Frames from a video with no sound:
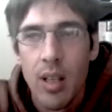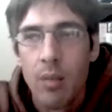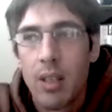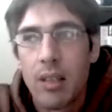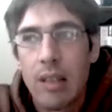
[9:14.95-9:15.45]

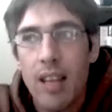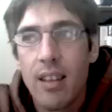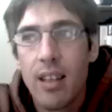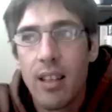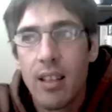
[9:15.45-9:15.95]
because I
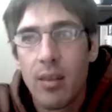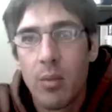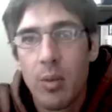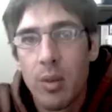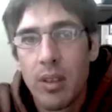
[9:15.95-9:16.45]
think
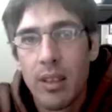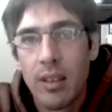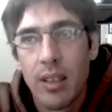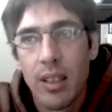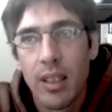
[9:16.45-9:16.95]
we're really
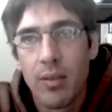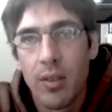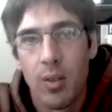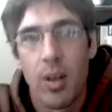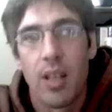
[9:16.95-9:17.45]
looking for
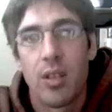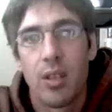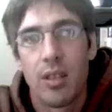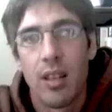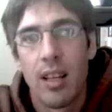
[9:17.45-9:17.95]

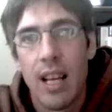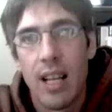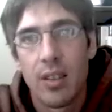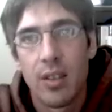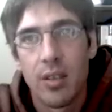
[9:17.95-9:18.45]
questions, not
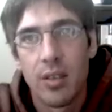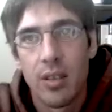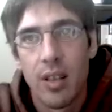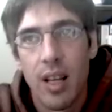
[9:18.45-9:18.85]
answers.